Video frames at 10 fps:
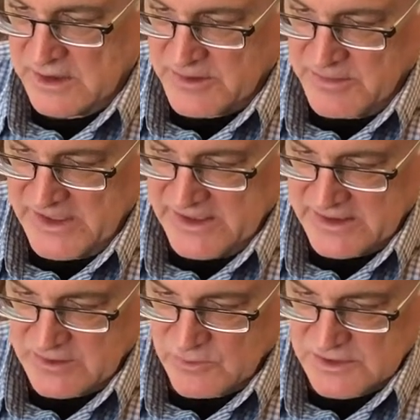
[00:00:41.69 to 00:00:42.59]
the meeting in
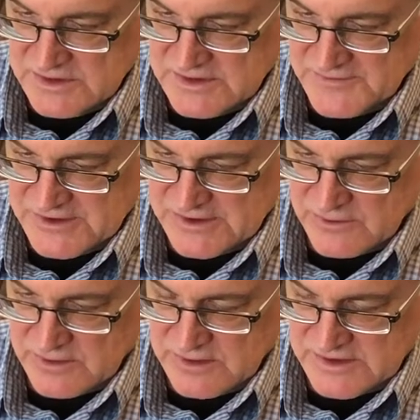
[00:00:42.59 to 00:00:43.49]
the woods of the
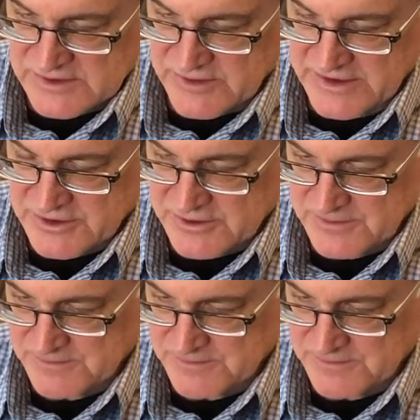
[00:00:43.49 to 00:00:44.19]
steward and the stranger.